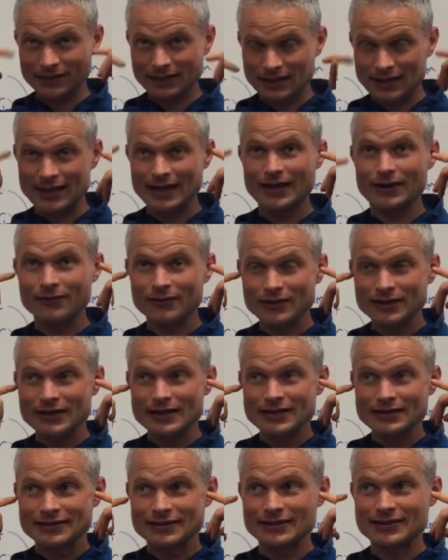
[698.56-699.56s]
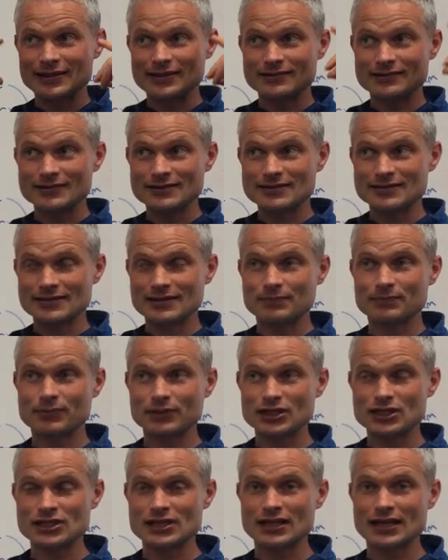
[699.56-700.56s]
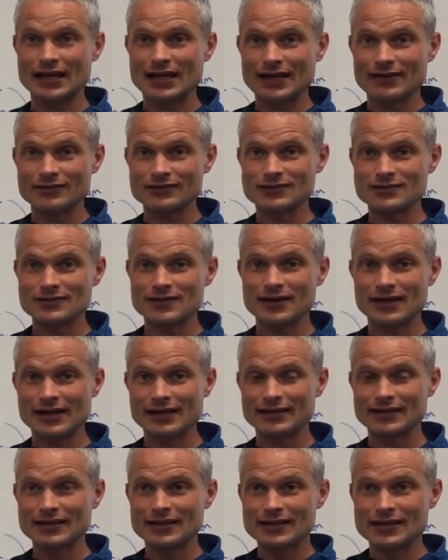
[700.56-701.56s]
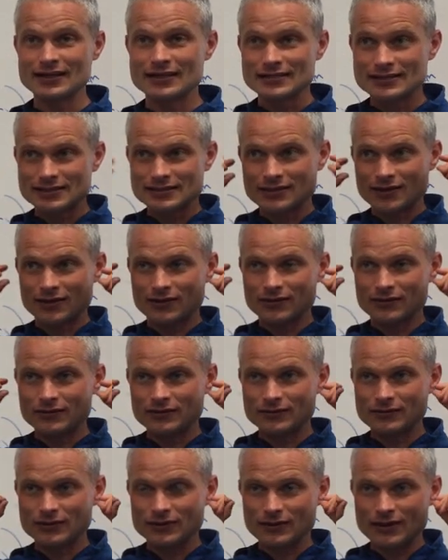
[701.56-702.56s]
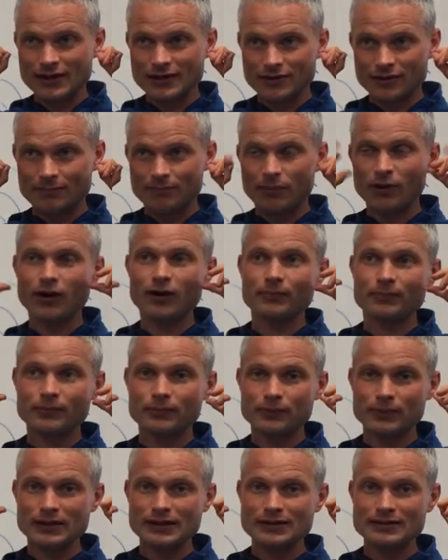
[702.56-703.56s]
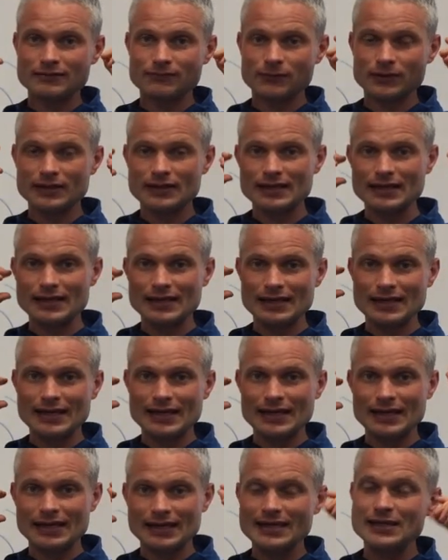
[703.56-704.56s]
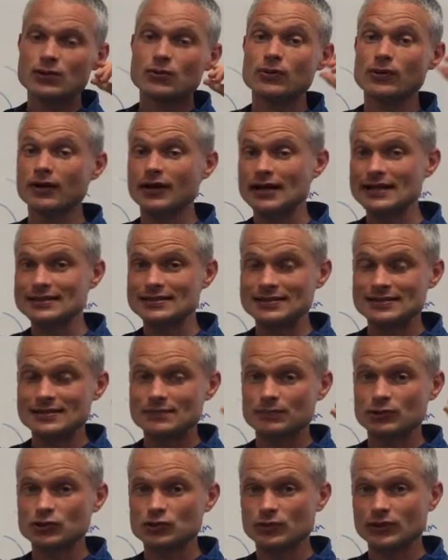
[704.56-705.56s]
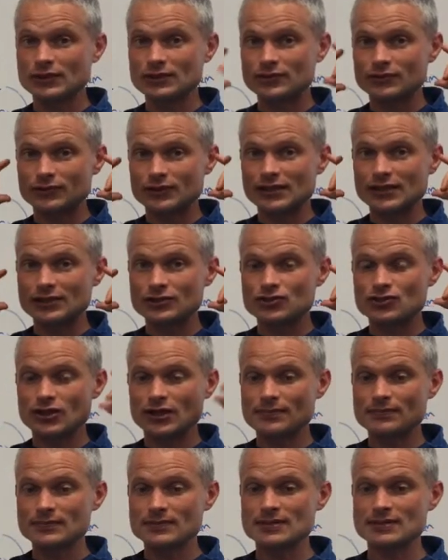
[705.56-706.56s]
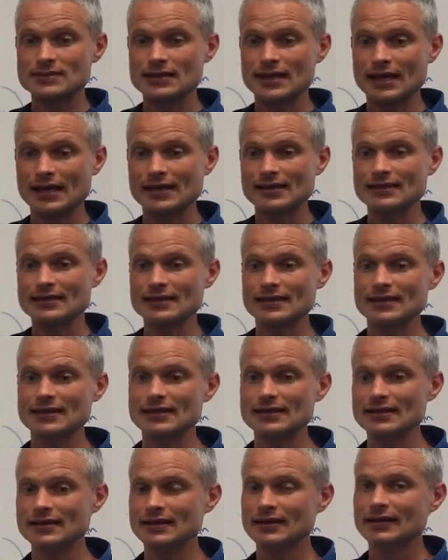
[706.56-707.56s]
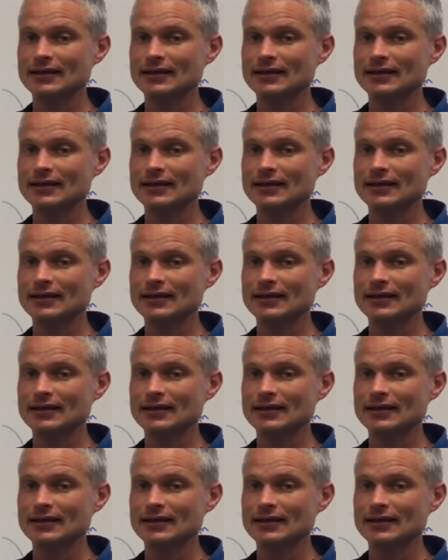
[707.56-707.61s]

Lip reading: canal than there is in the pressure outside. So you hear it pop when the air equalizes between your eardrums and the